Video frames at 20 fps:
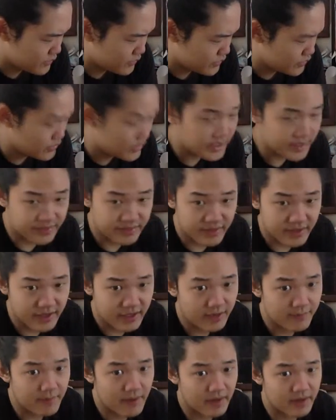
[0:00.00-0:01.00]
you can
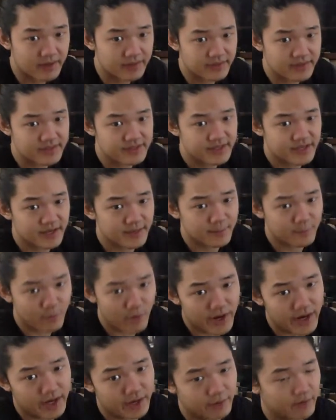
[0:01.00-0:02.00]
think about it the same
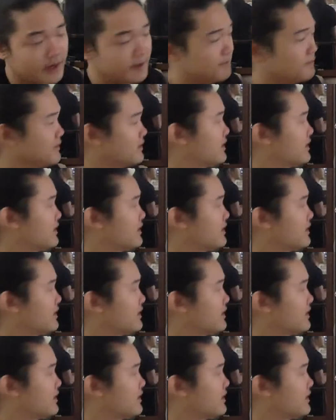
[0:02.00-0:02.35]
way, right?